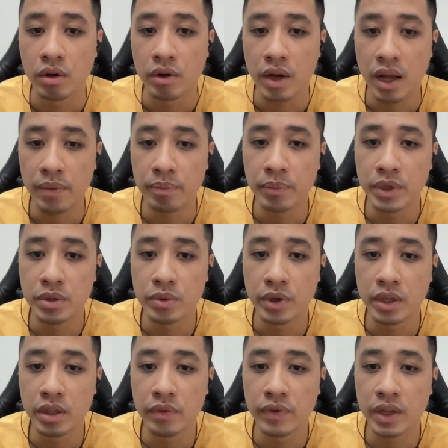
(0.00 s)
gap
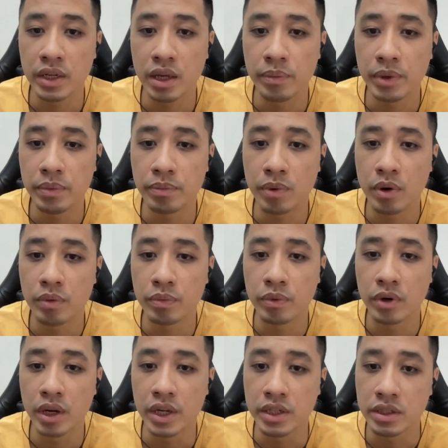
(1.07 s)
between the Vietnamese
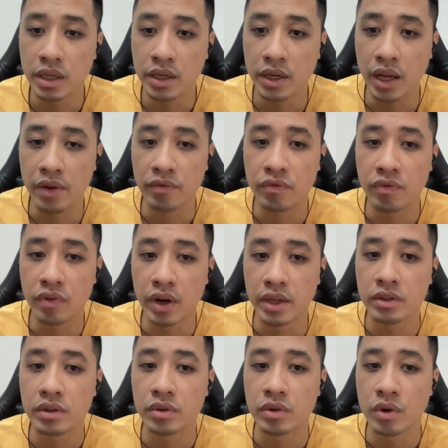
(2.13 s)
population and
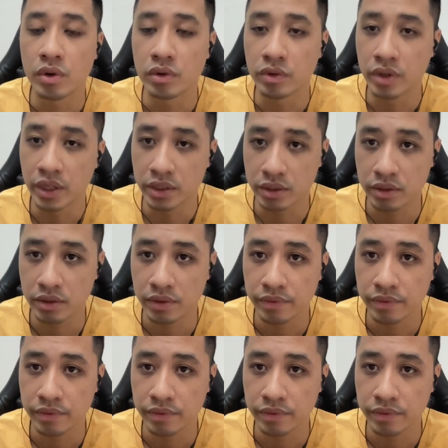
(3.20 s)
French colonies.